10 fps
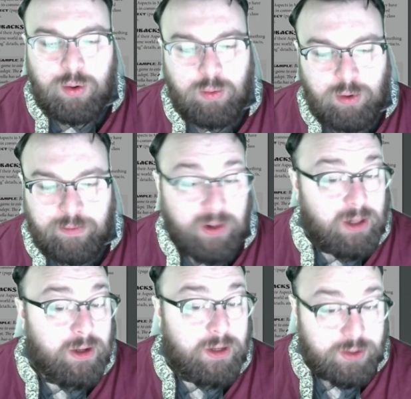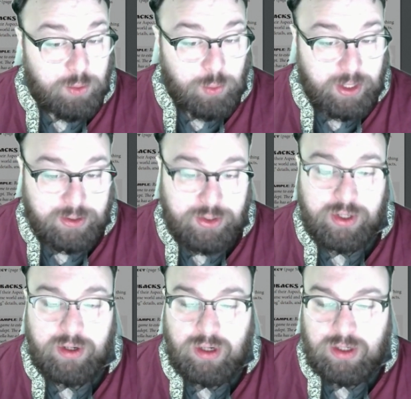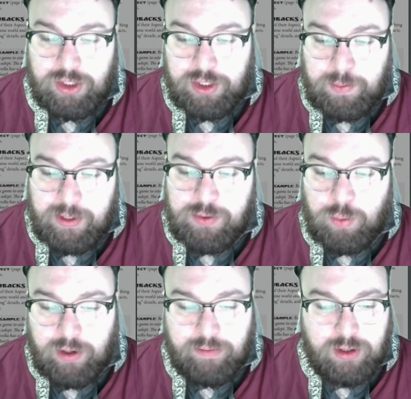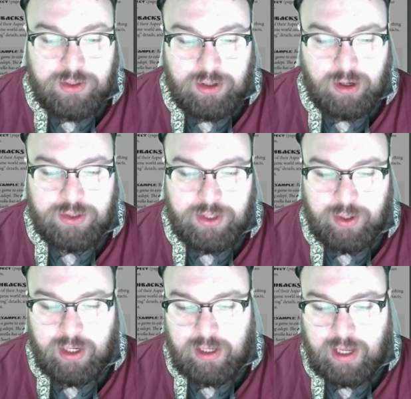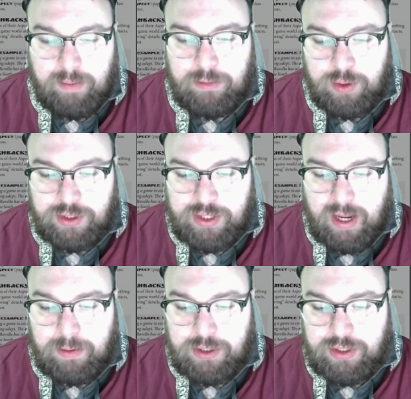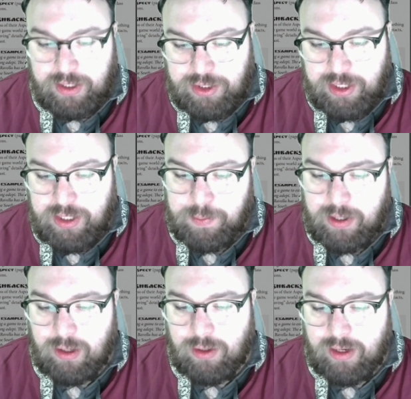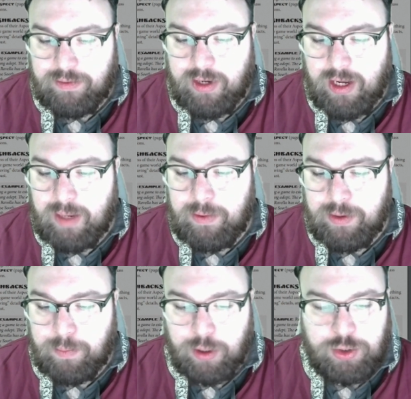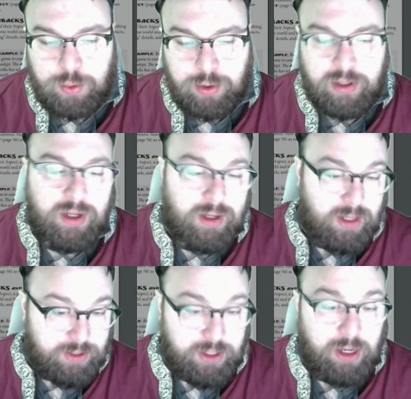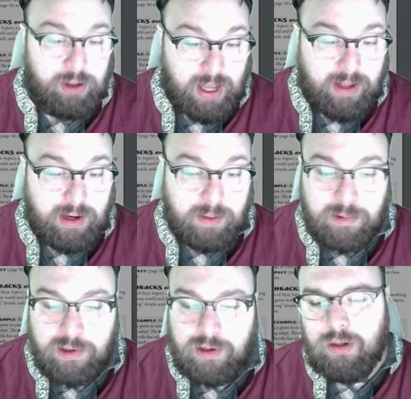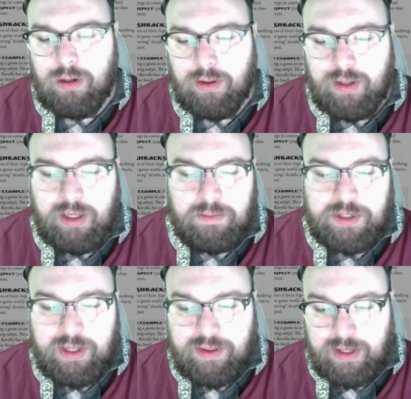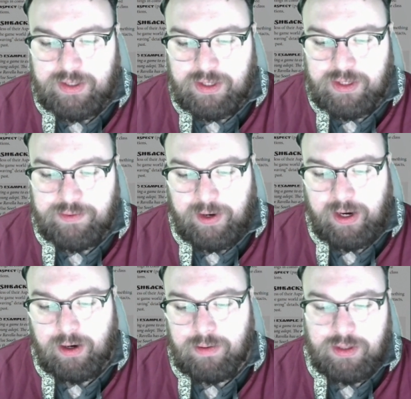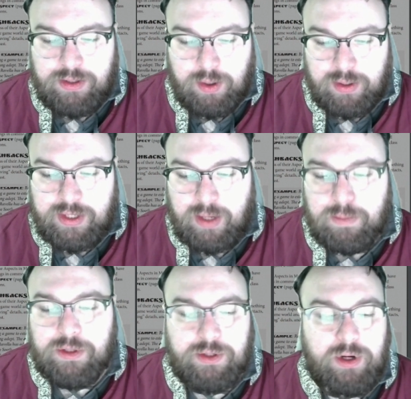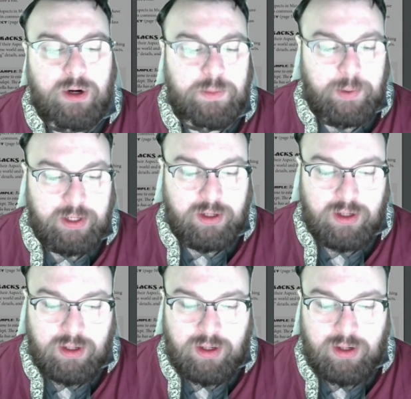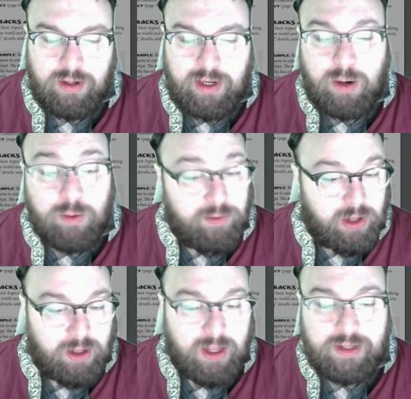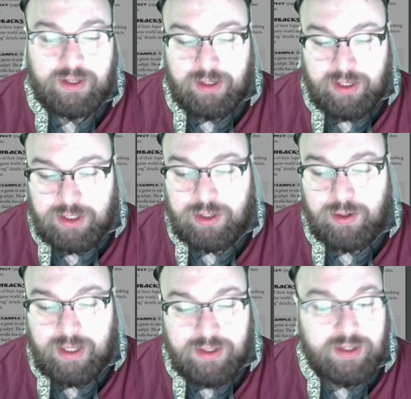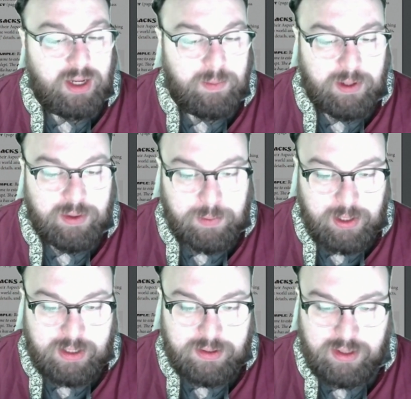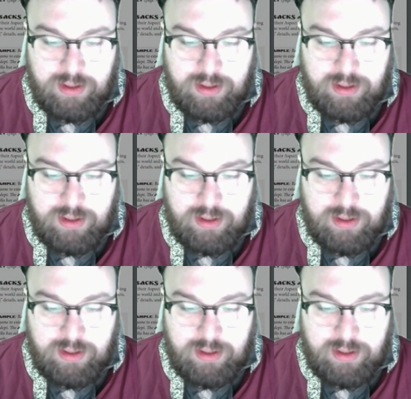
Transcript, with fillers: Ravella is a witch. She spends one of her stars during a game to establish that she spent a lot of time in the Birchwood as a young adept. The M C thinks this is fair and so accepts the star spend. Now Ravella has additional insight about the place.